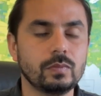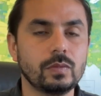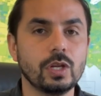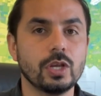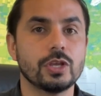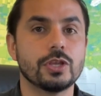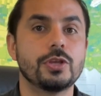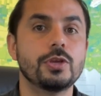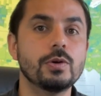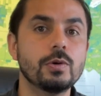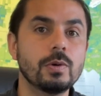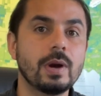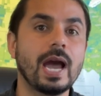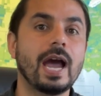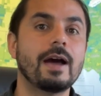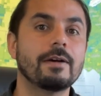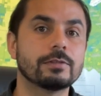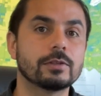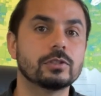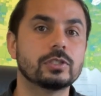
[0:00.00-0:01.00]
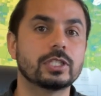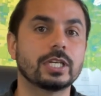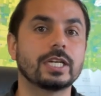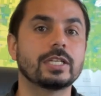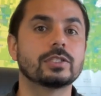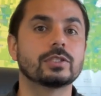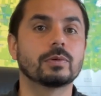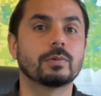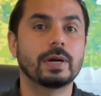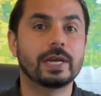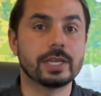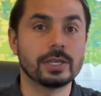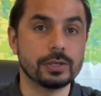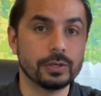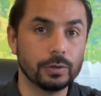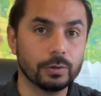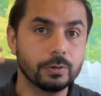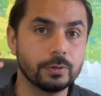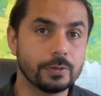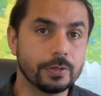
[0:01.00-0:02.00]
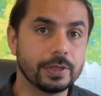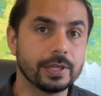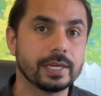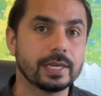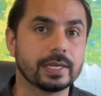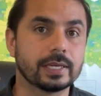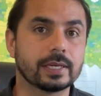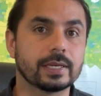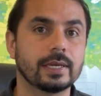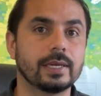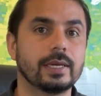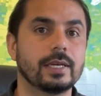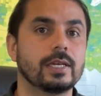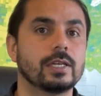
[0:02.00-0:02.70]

you have to change the way you think